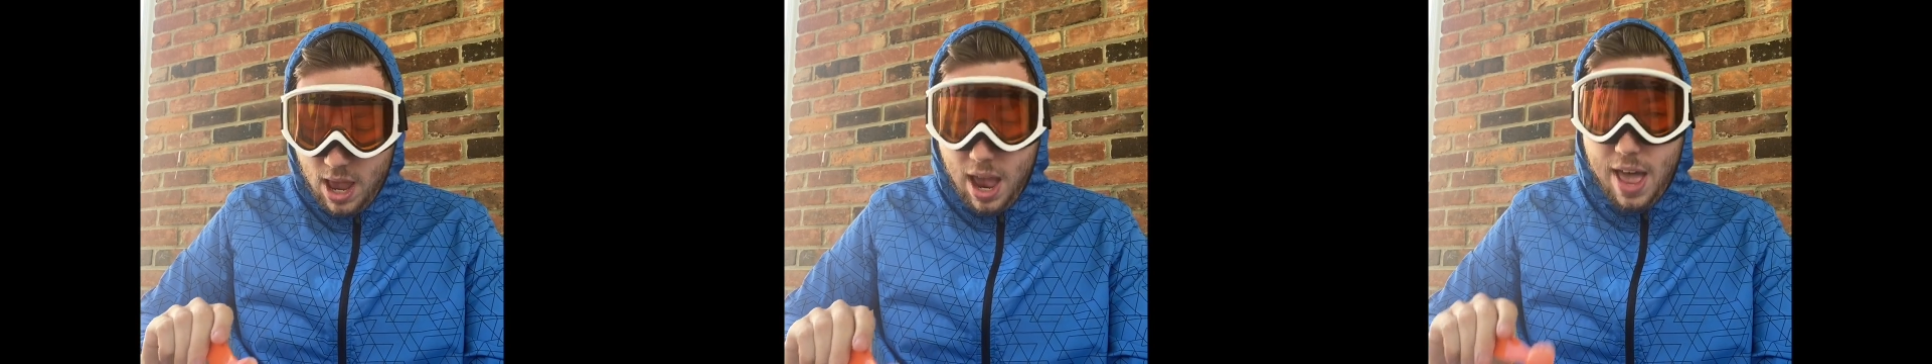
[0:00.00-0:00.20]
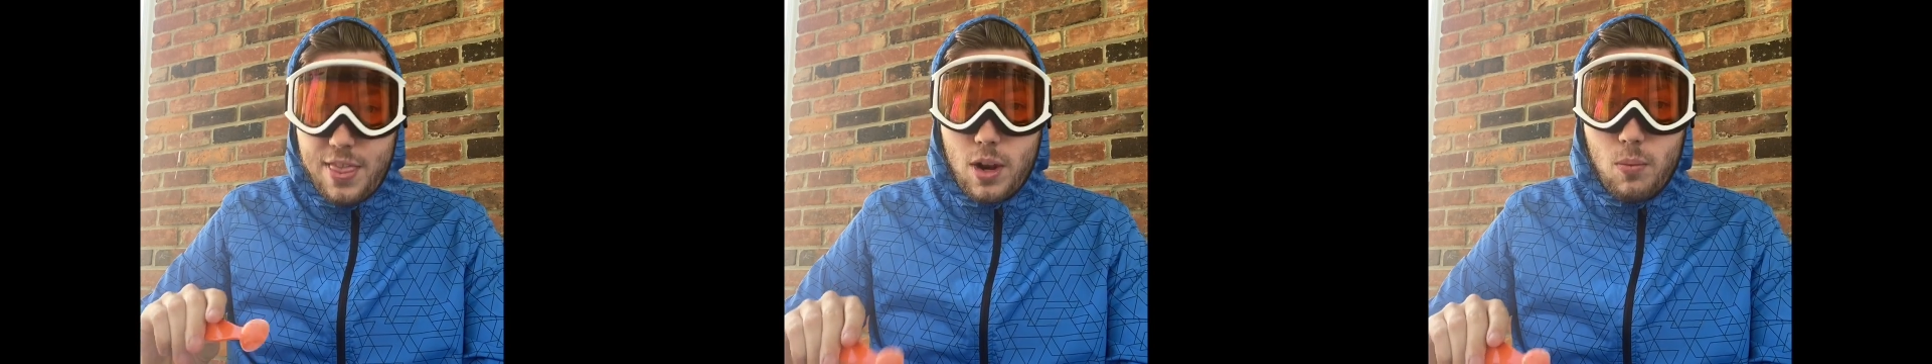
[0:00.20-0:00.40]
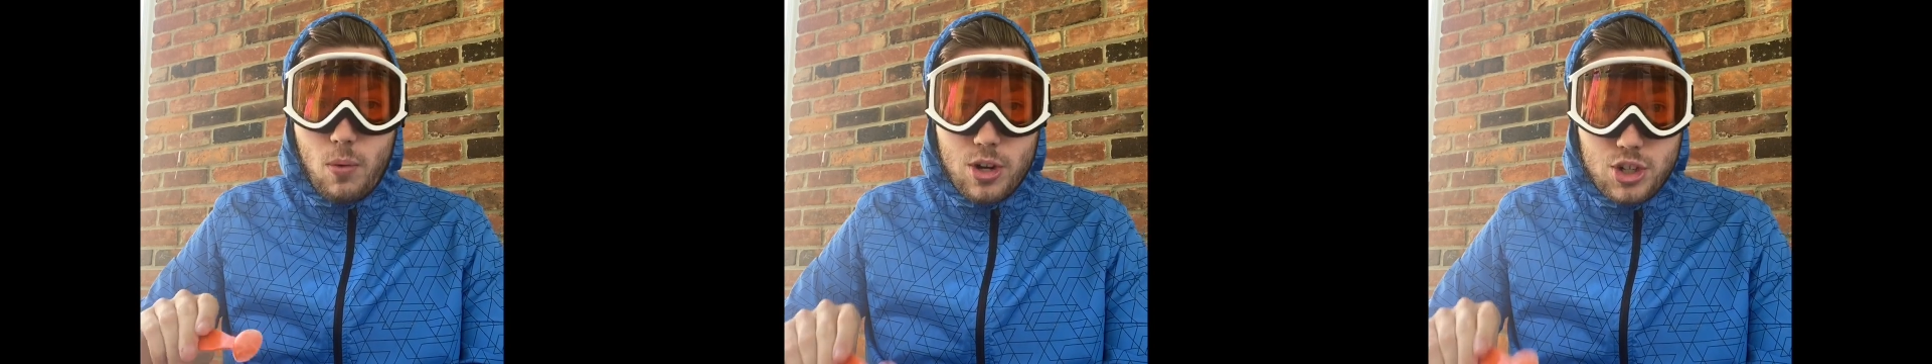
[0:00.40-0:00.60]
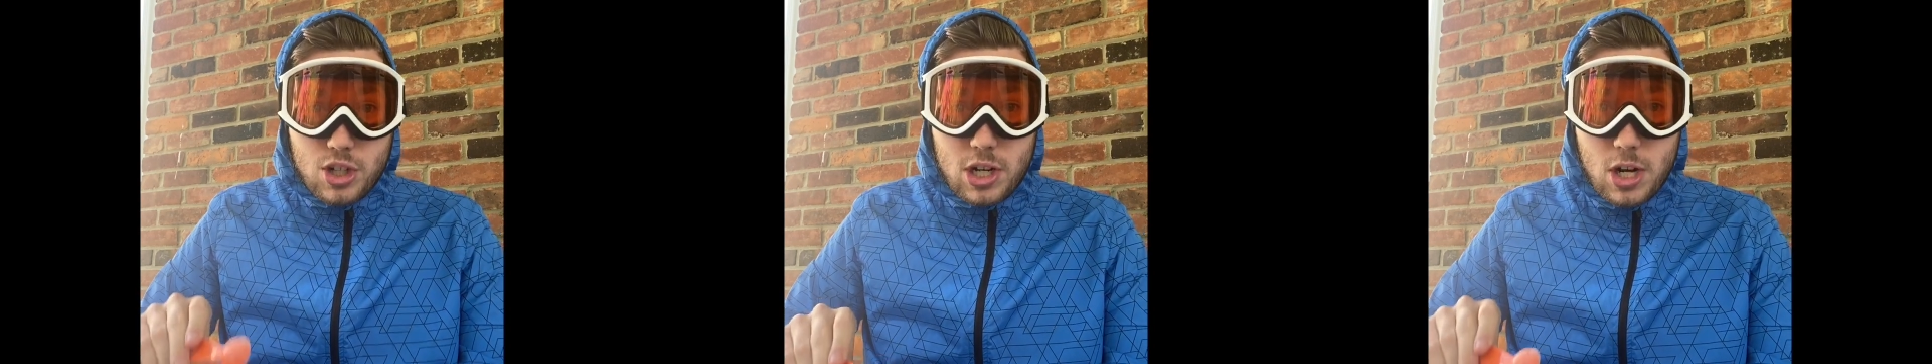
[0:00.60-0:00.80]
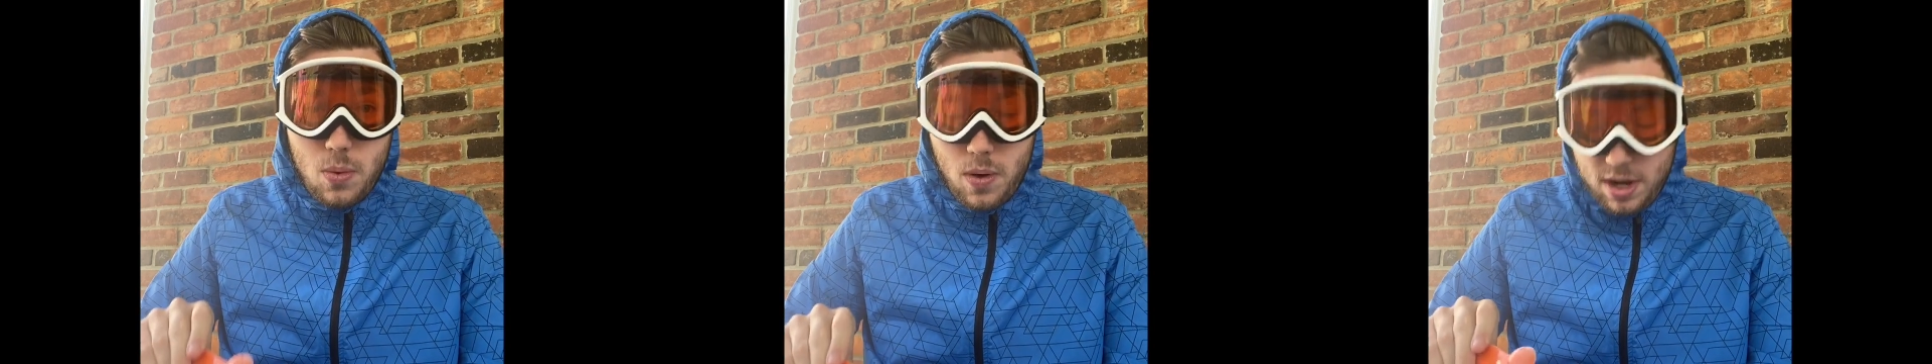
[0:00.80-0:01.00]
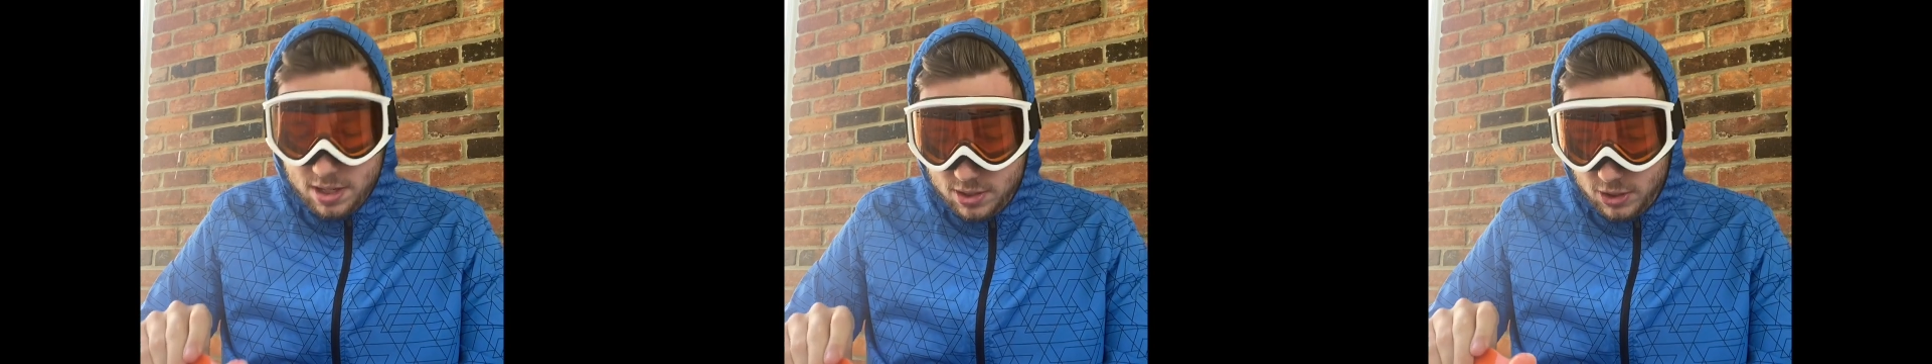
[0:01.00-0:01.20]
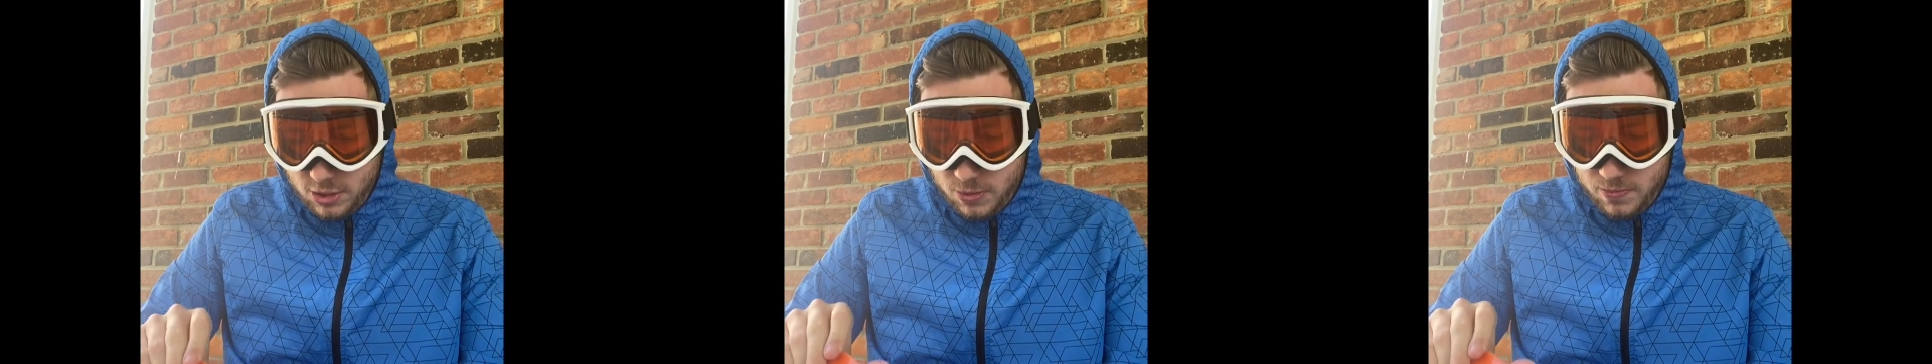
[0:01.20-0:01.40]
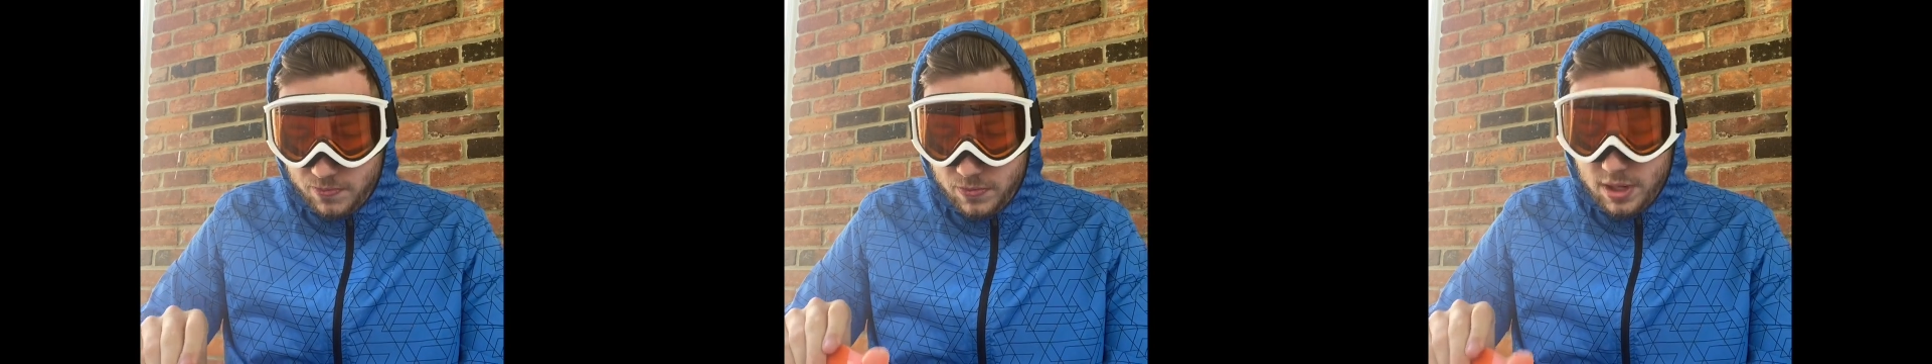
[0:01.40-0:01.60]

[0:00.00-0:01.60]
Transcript: and then what you're going to want to do